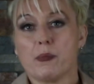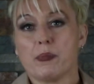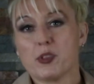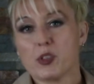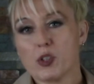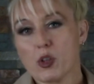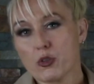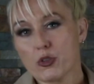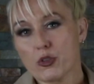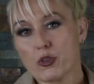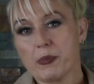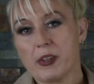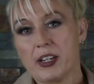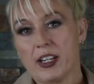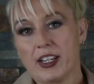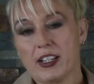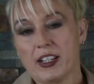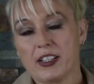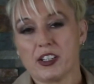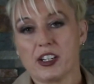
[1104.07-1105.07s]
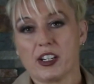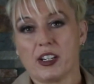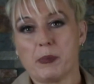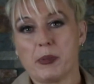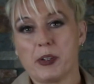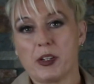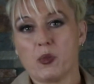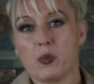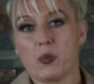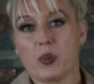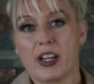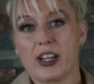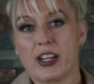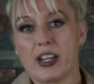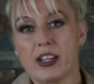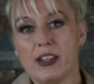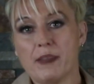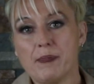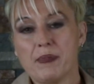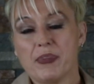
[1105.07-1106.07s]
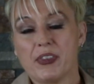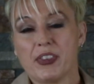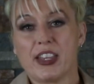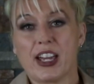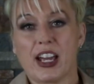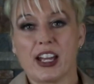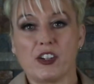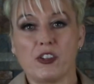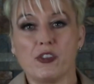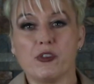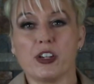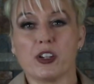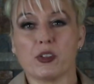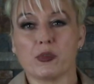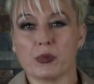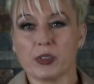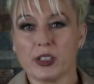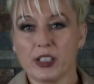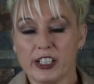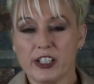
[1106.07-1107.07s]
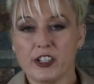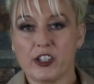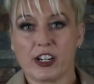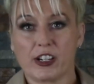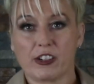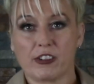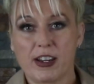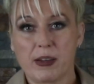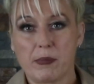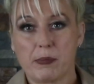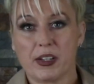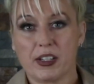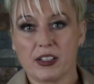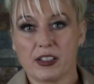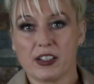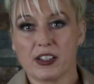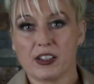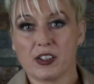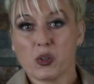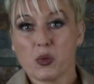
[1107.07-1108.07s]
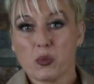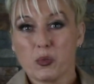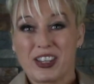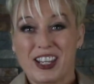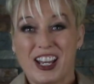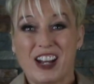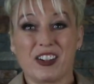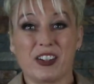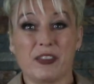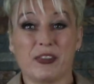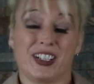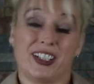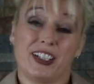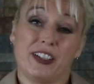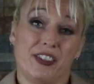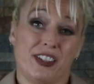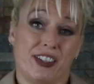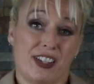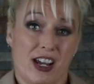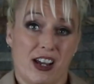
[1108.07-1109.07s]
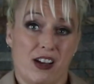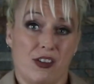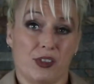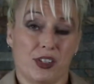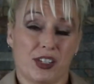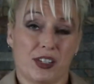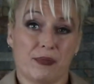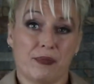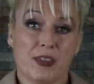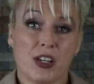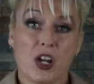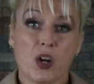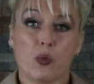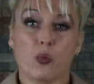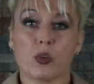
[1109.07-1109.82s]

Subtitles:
Social media is going to be a way that you can really generate business without even leaving the house.